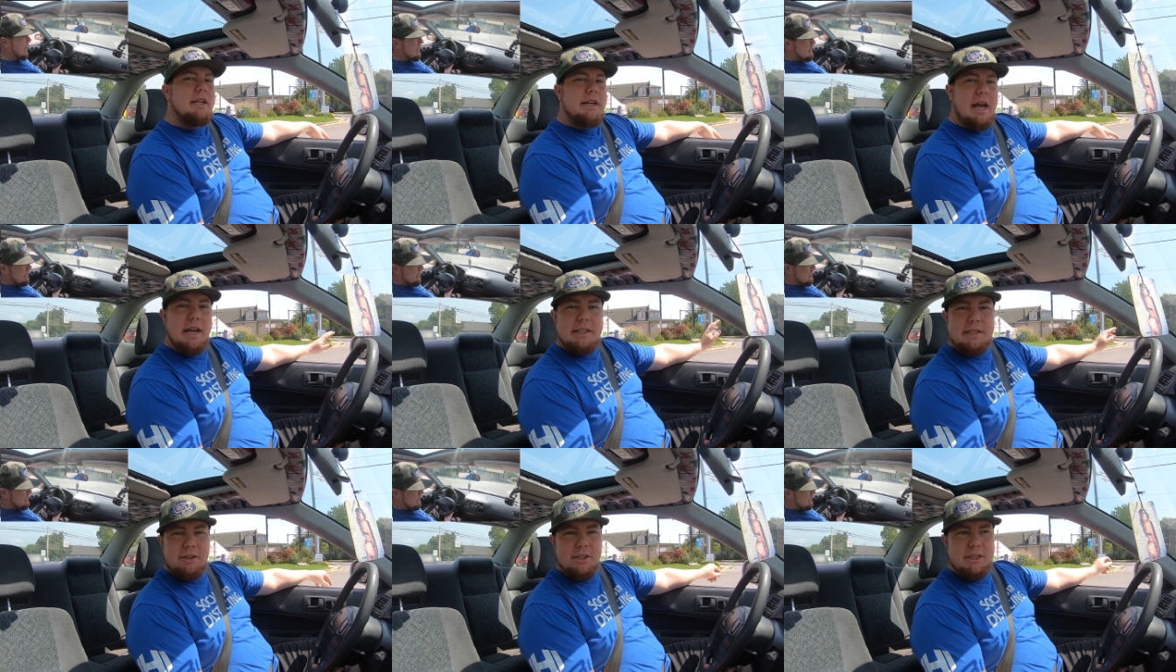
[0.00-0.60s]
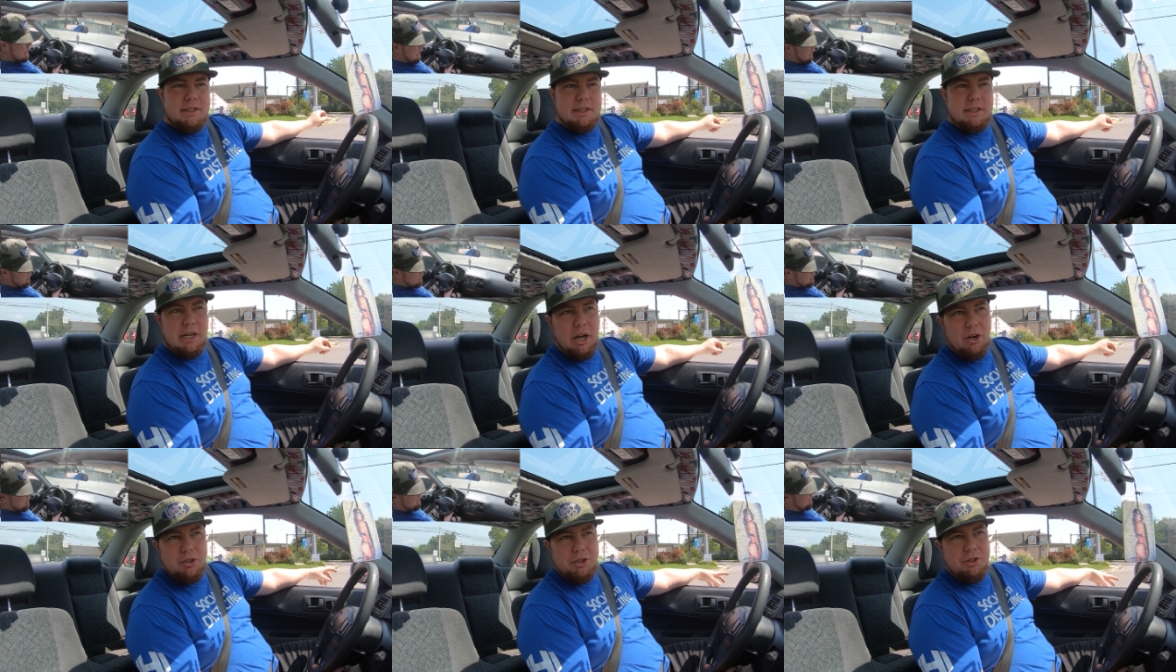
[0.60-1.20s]
K Series is the
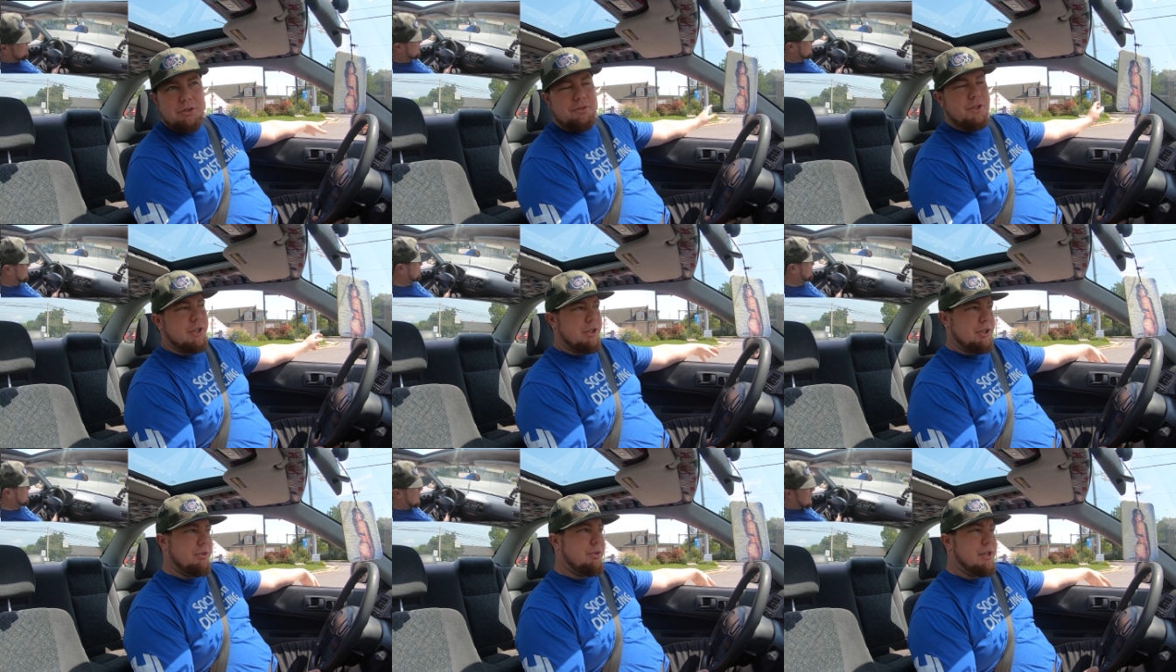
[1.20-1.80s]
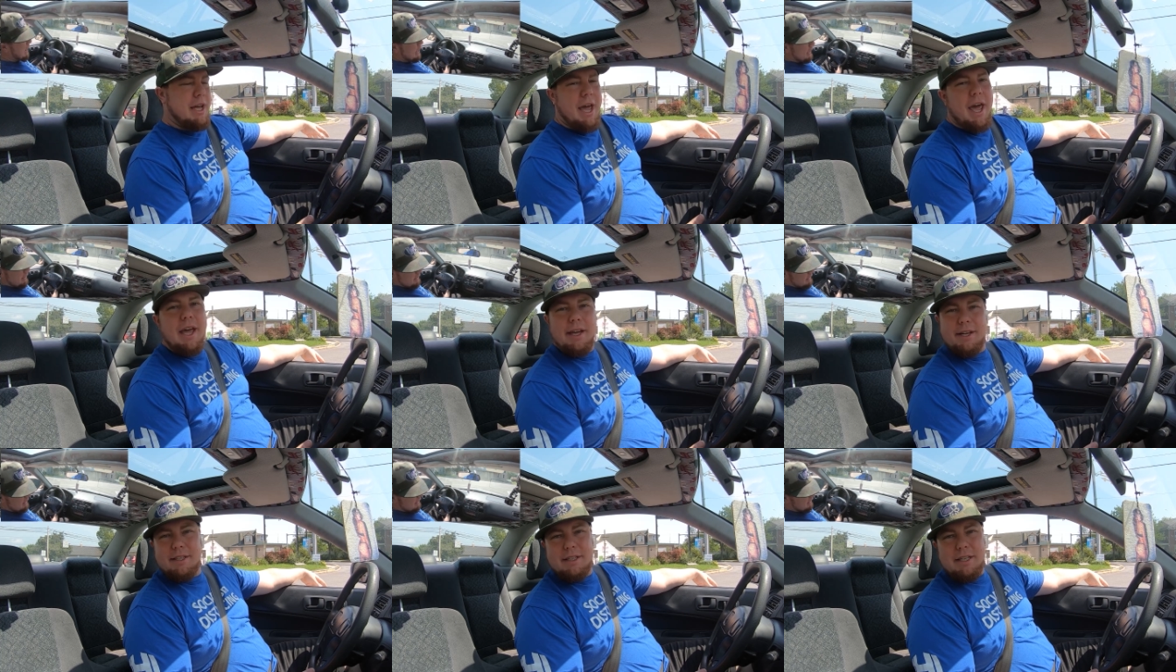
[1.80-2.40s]
go-to. If you can tune a
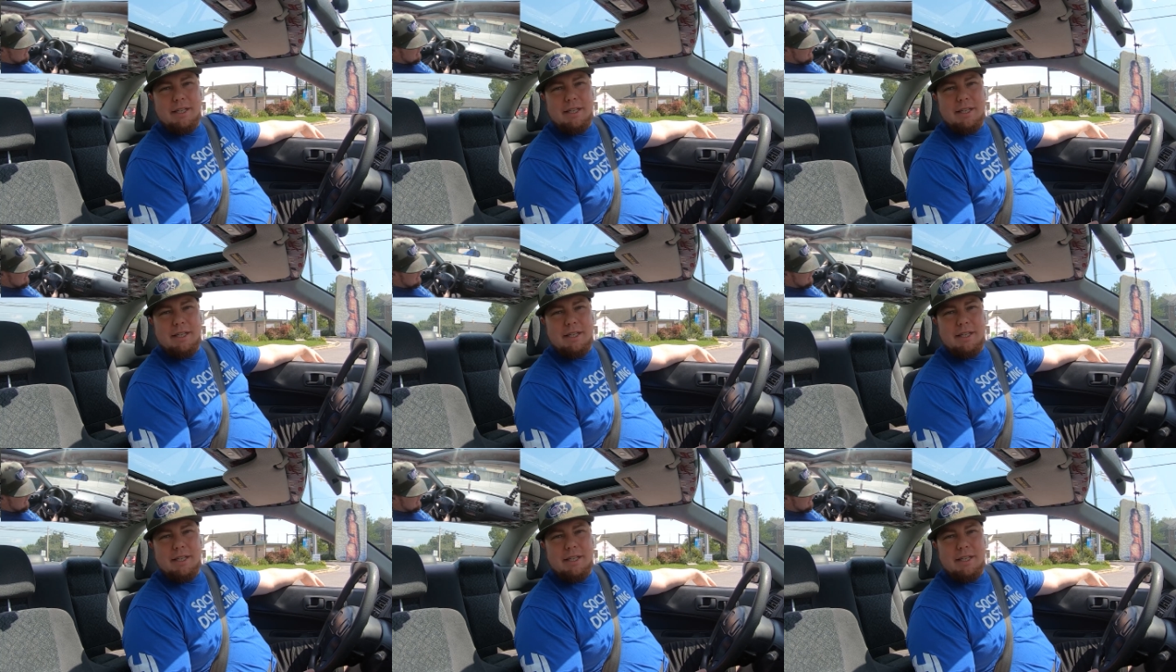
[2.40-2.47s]
K,